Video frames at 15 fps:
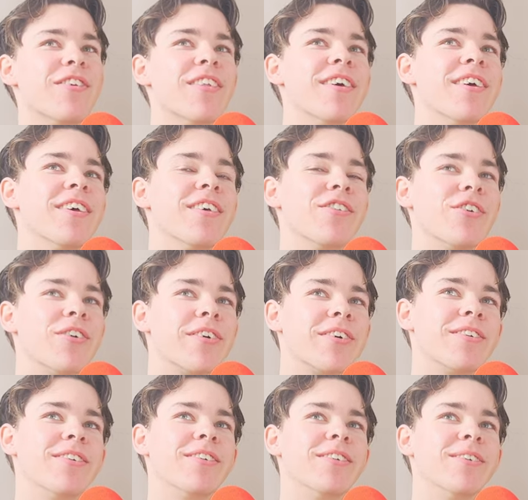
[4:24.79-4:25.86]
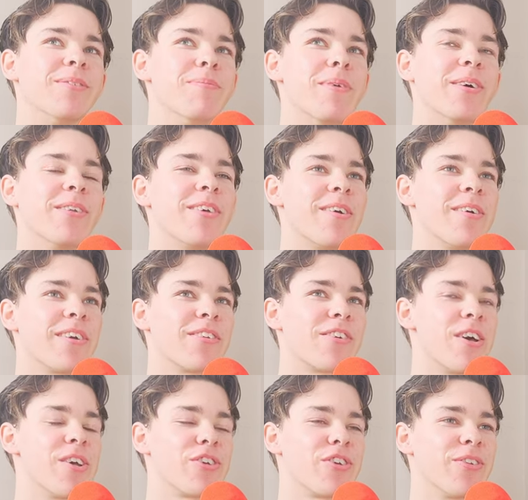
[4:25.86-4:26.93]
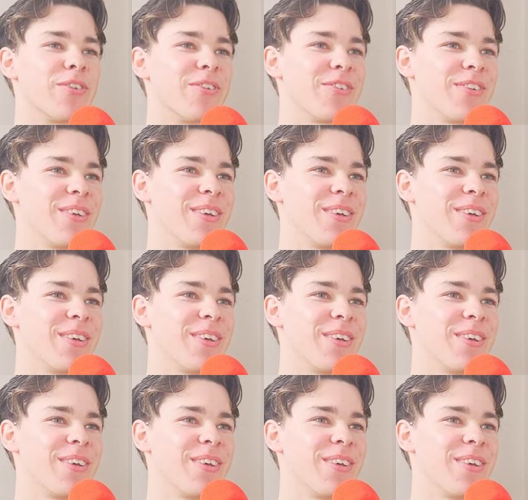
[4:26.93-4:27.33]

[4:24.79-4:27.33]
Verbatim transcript: other historical military excursions.